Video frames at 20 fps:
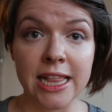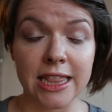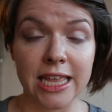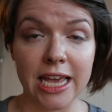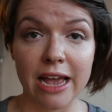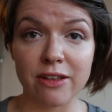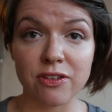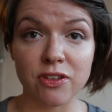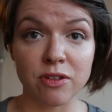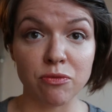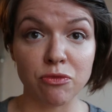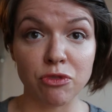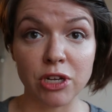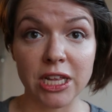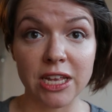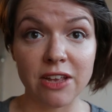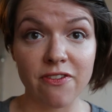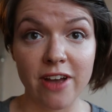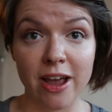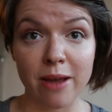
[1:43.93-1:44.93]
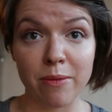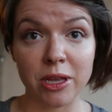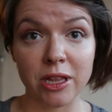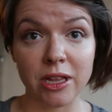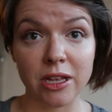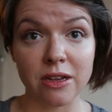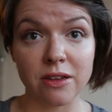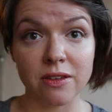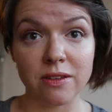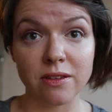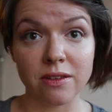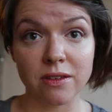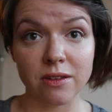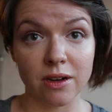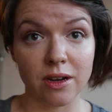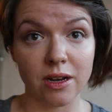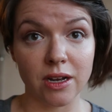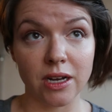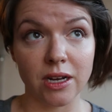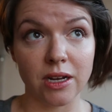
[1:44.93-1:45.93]
they have some really fabulous
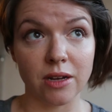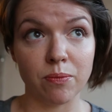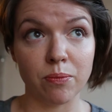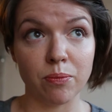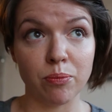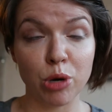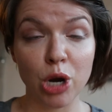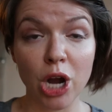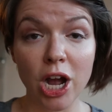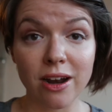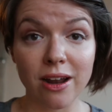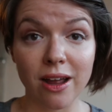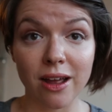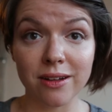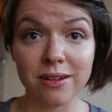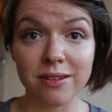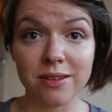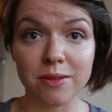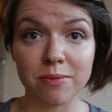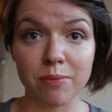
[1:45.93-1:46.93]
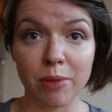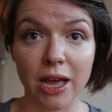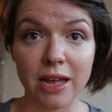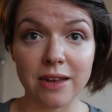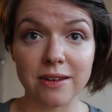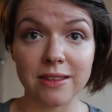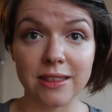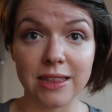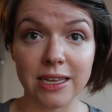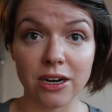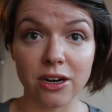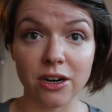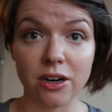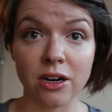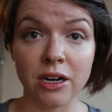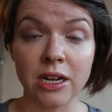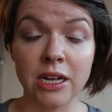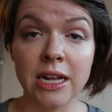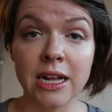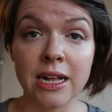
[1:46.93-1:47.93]
products, but
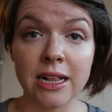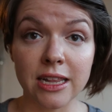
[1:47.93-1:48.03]
their